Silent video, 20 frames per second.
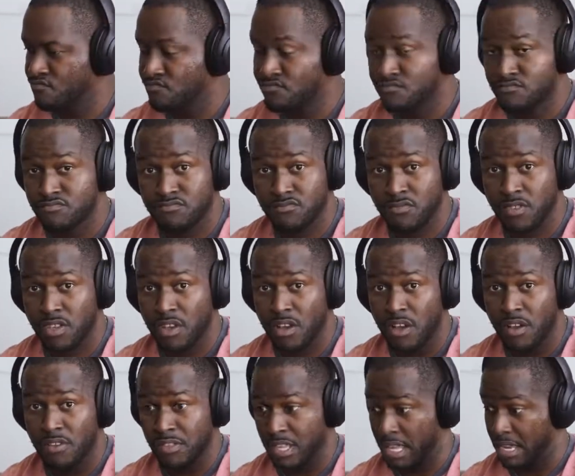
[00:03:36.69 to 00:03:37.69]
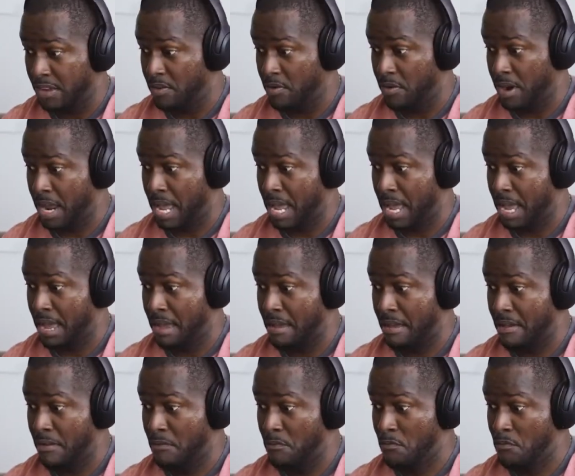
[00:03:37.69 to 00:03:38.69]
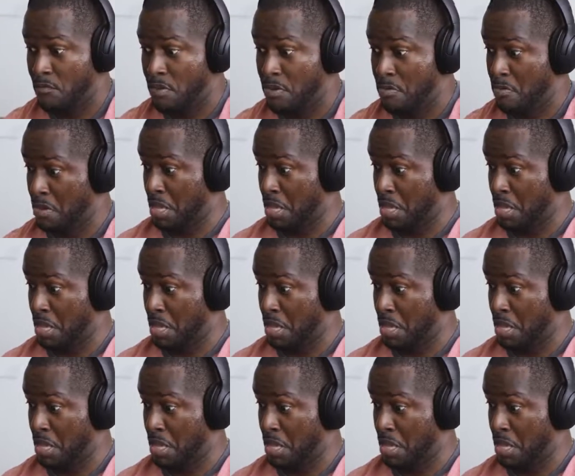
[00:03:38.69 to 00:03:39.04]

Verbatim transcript: Some people say it's a little bit more than what they like.